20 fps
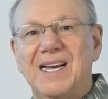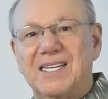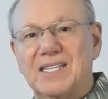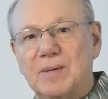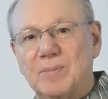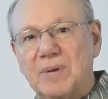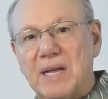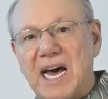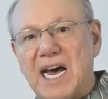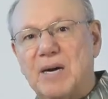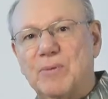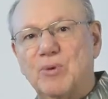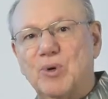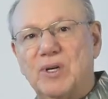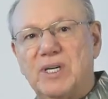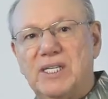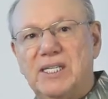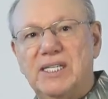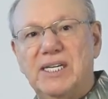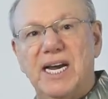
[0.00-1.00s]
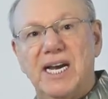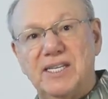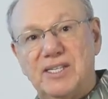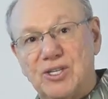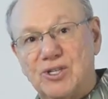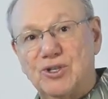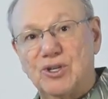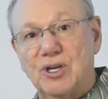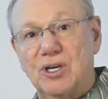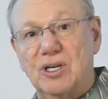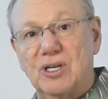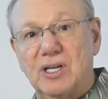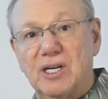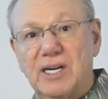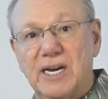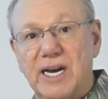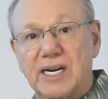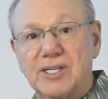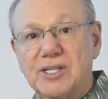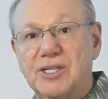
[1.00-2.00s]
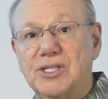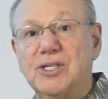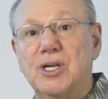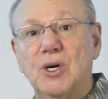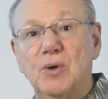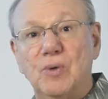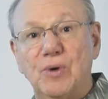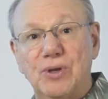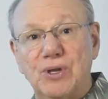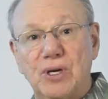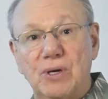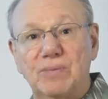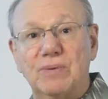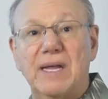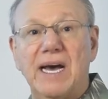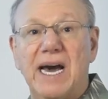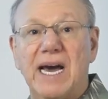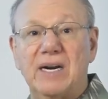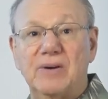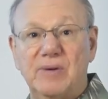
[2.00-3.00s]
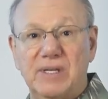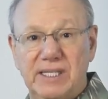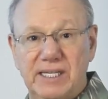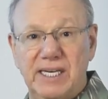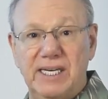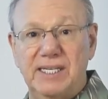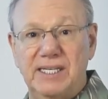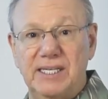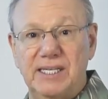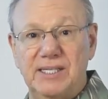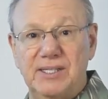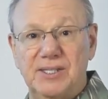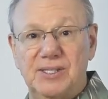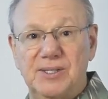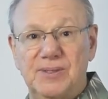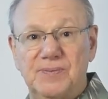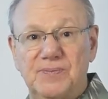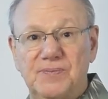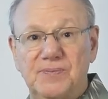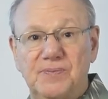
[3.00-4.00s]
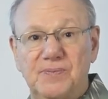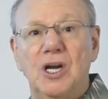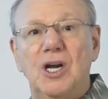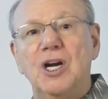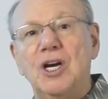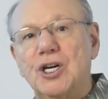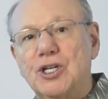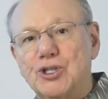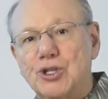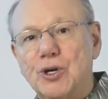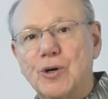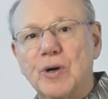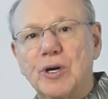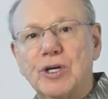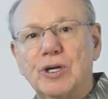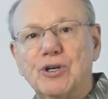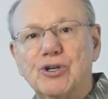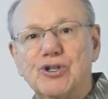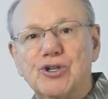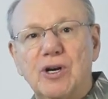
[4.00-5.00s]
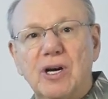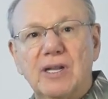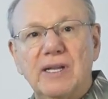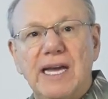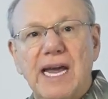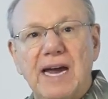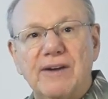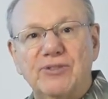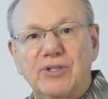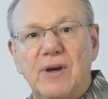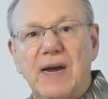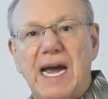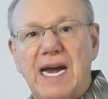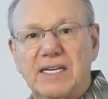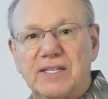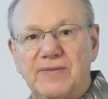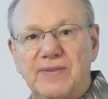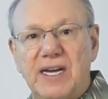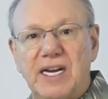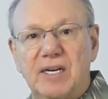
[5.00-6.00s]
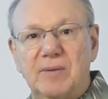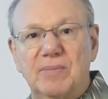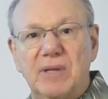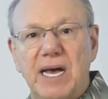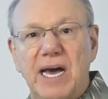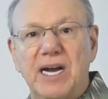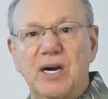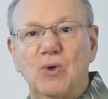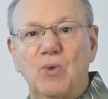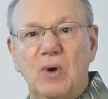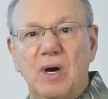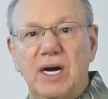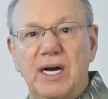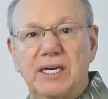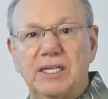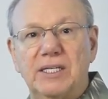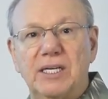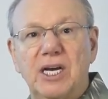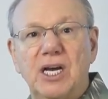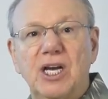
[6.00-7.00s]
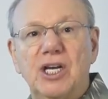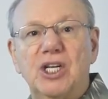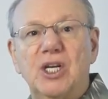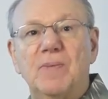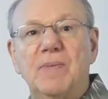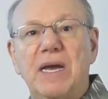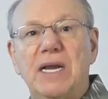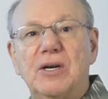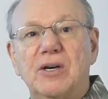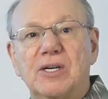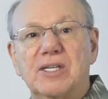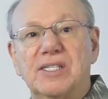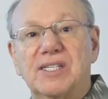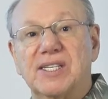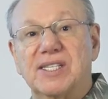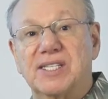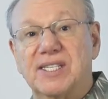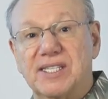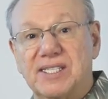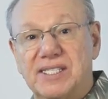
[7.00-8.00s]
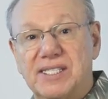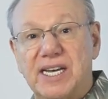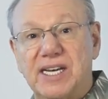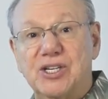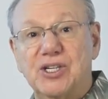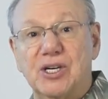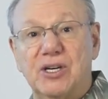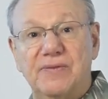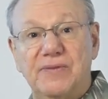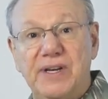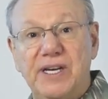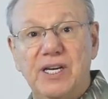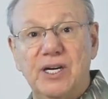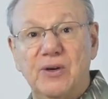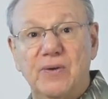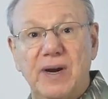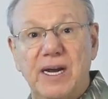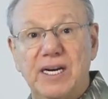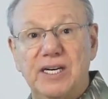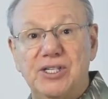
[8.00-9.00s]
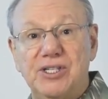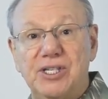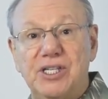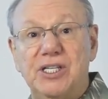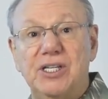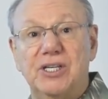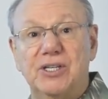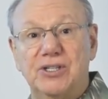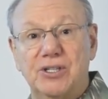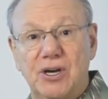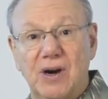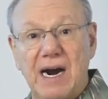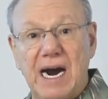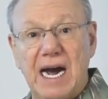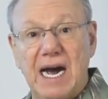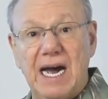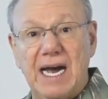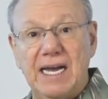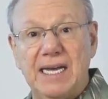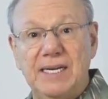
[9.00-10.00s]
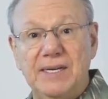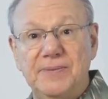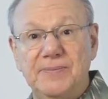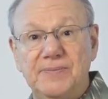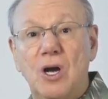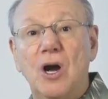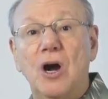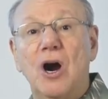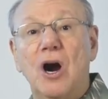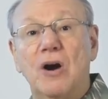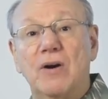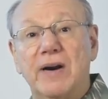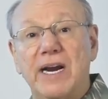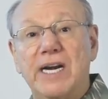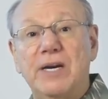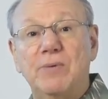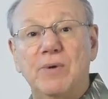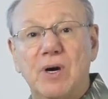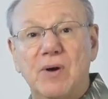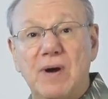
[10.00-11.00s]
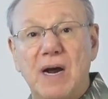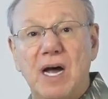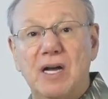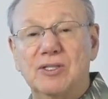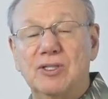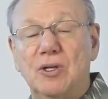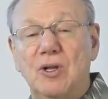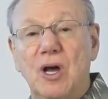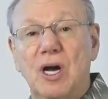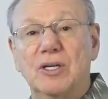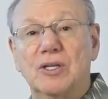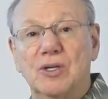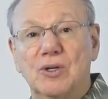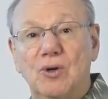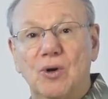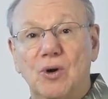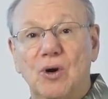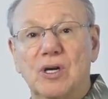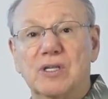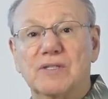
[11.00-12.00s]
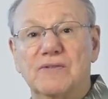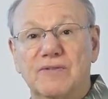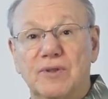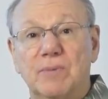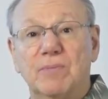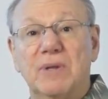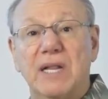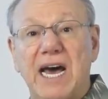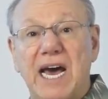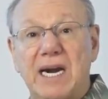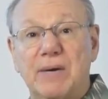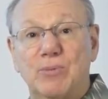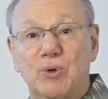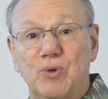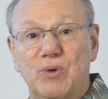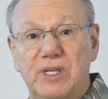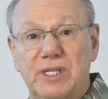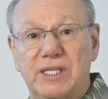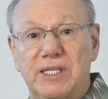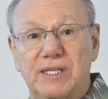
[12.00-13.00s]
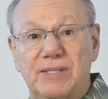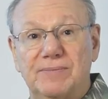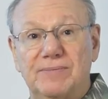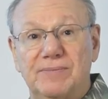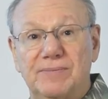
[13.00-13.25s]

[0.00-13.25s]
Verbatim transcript: The bladder meridian has internal connections with your bladder and kidneys. During or shortly after activating bladder 1, you may notice a sensation of heat or energy in your eye or anywhere else along the course of the bladder meridian.